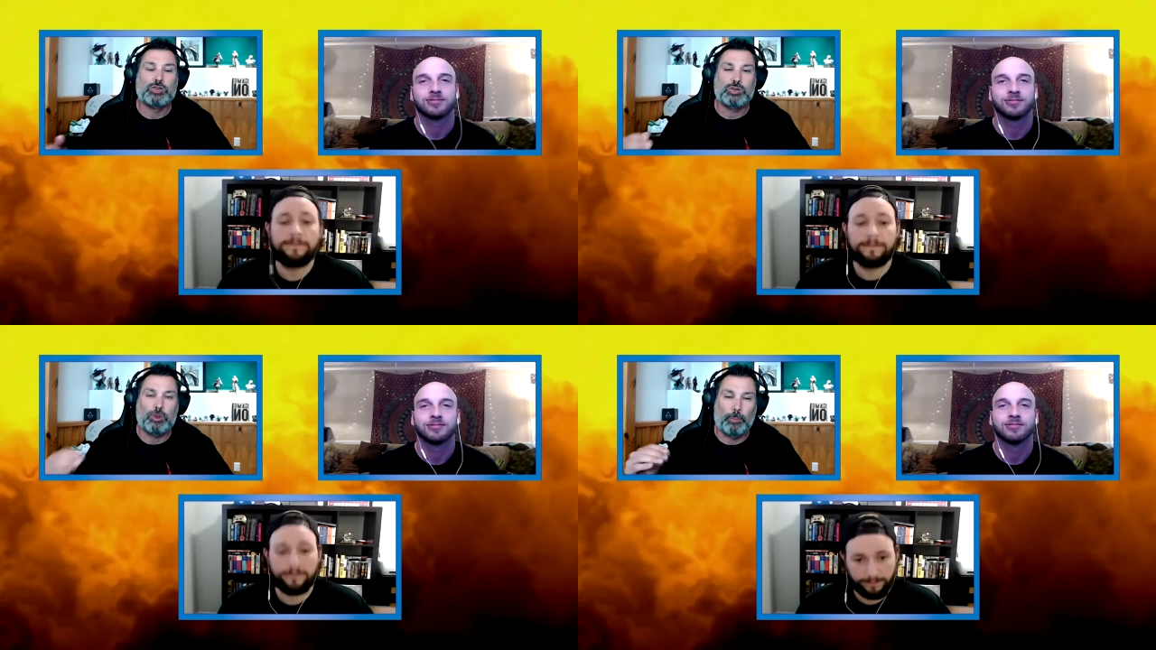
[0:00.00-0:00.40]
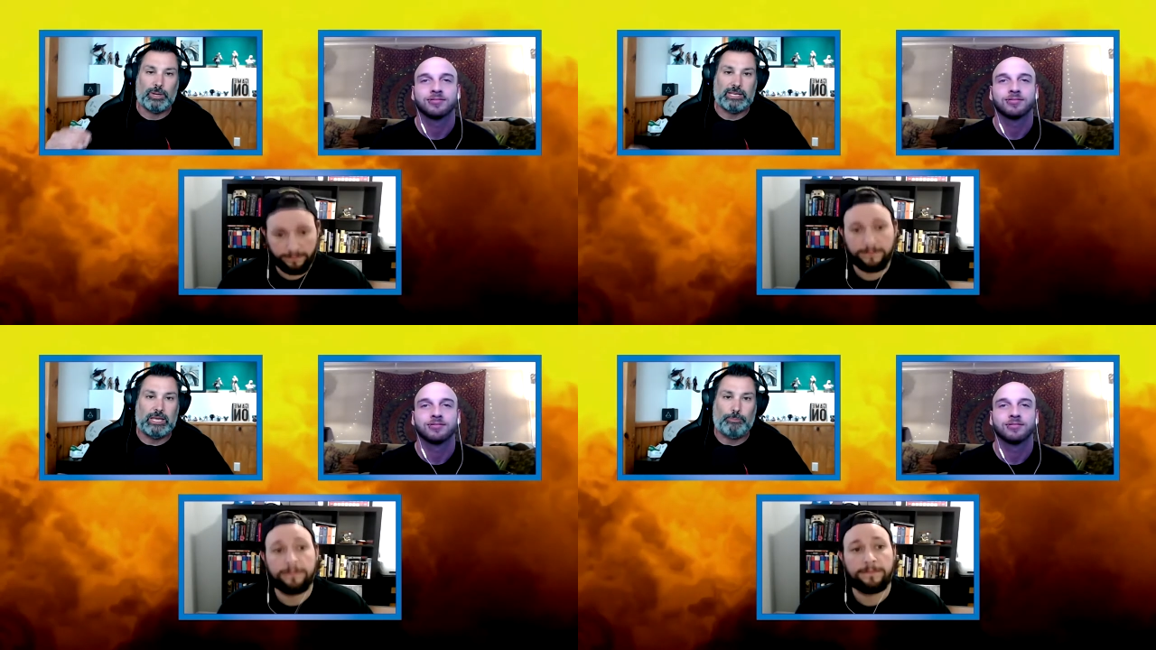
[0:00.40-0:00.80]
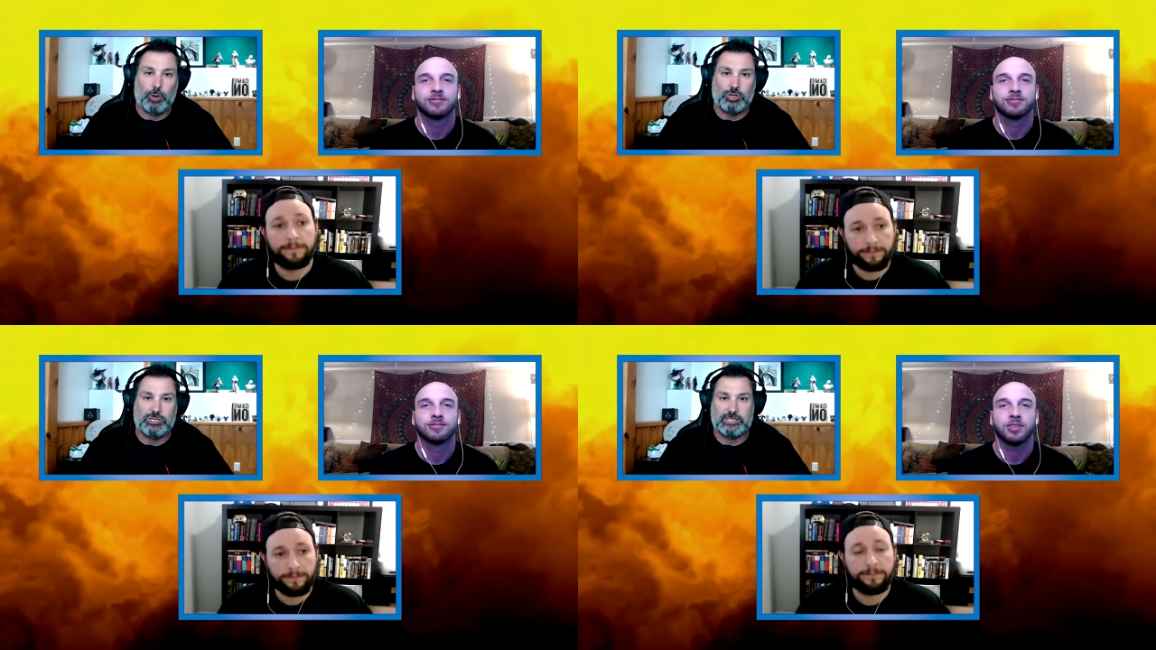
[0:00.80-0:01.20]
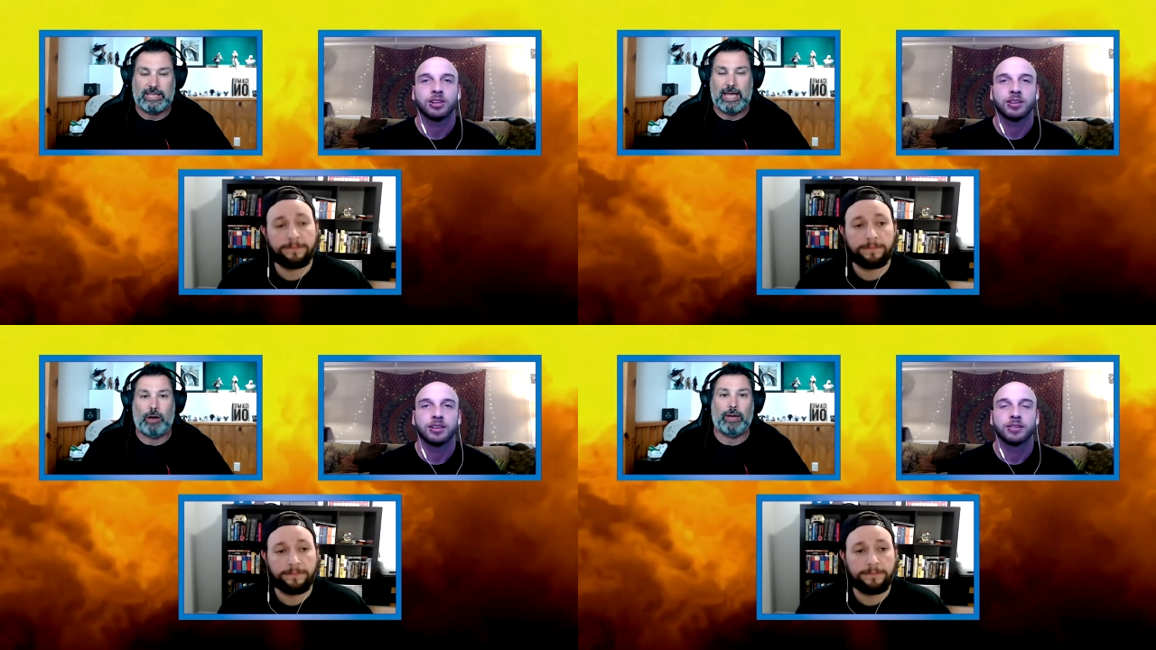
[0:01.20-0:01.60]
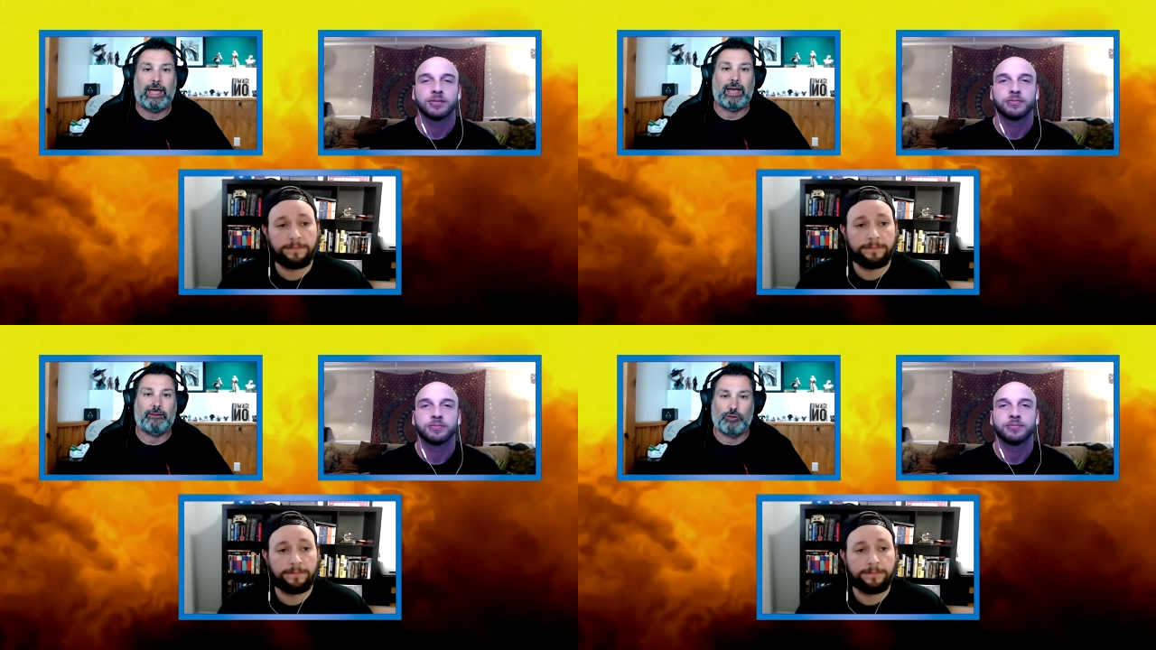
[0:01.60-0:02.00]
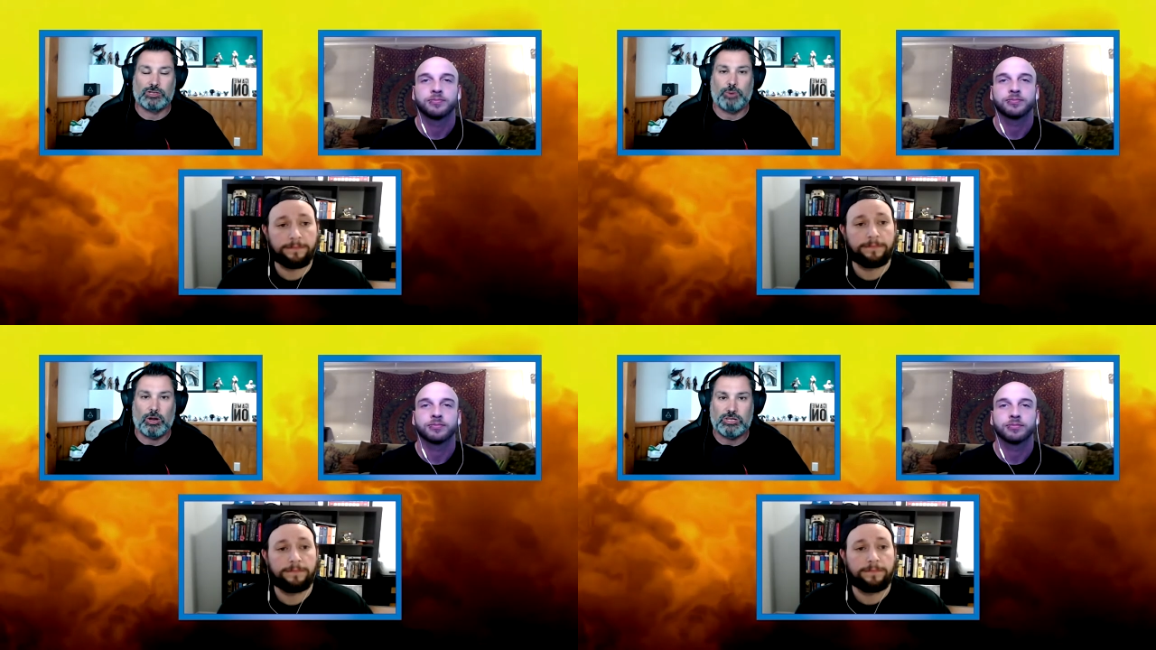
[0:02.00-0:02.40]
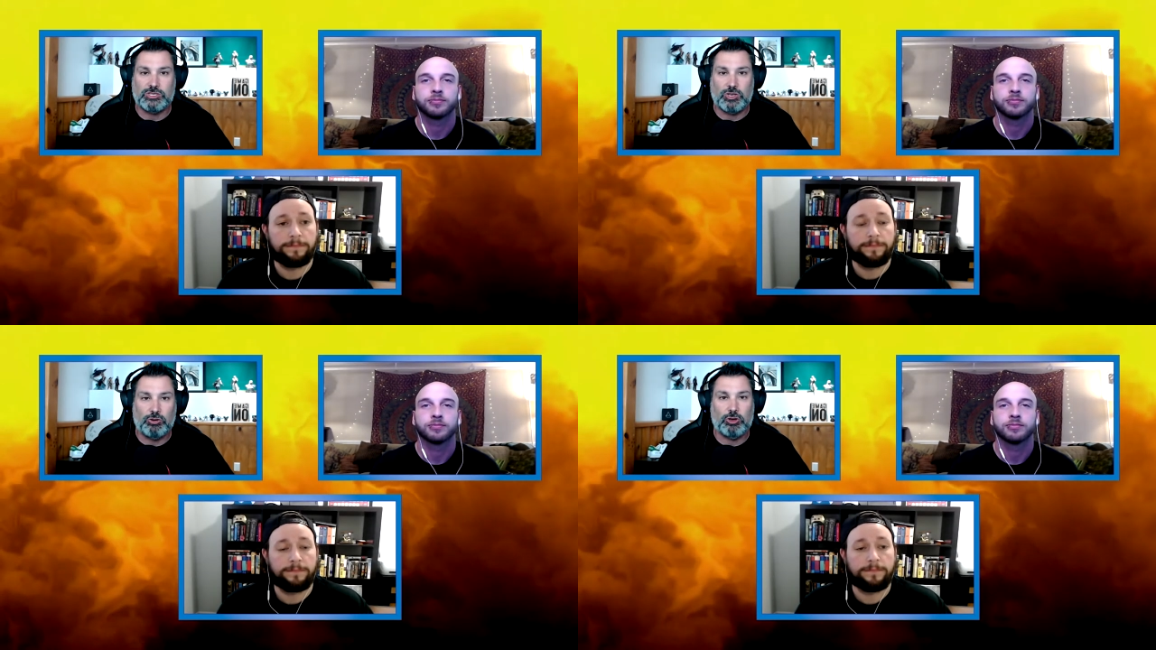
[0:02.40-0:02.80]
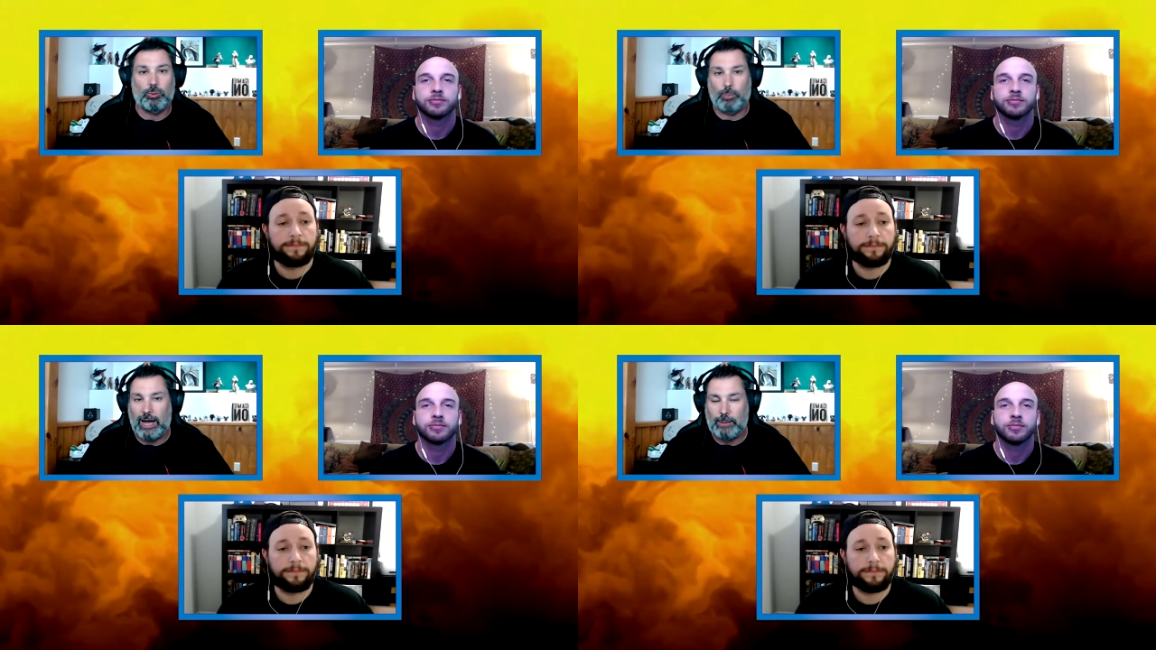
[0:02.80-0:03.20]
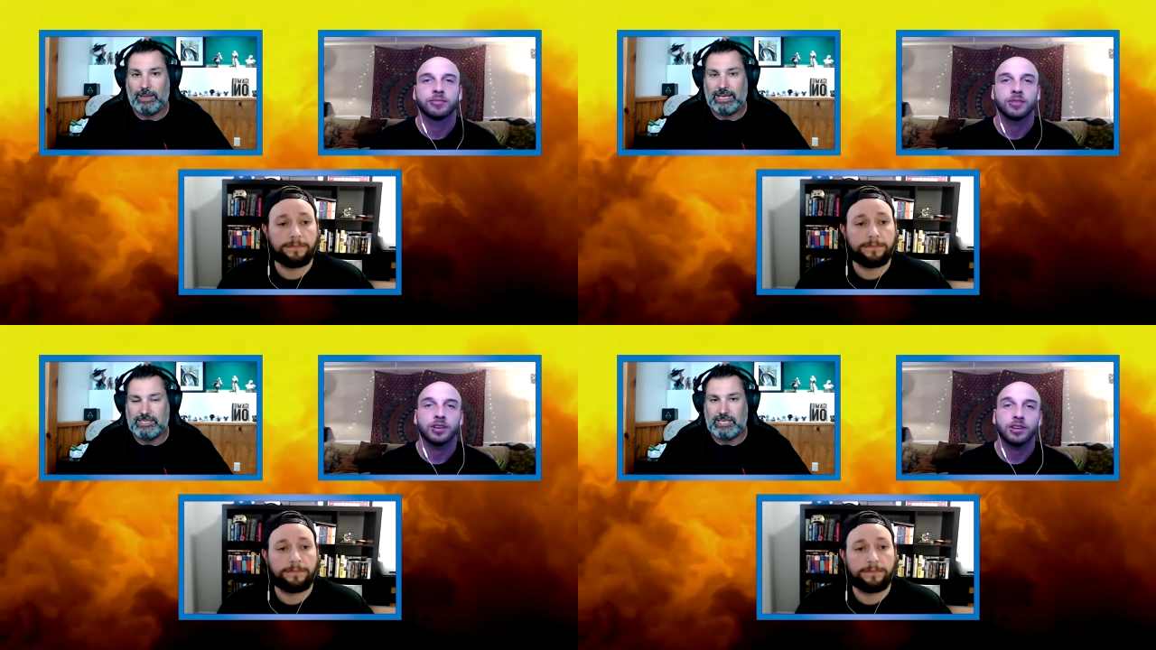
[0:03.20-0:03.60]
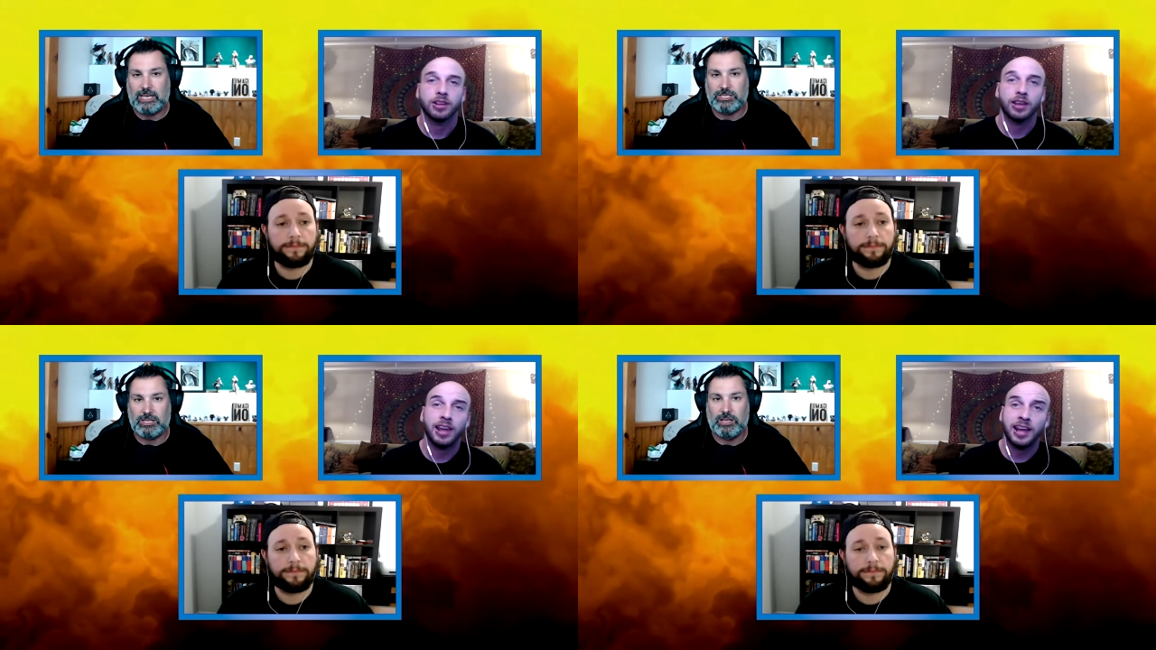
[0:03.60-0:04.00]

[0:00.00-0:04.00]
Speaker 1: completely purchased now and first party studio by PlayStation,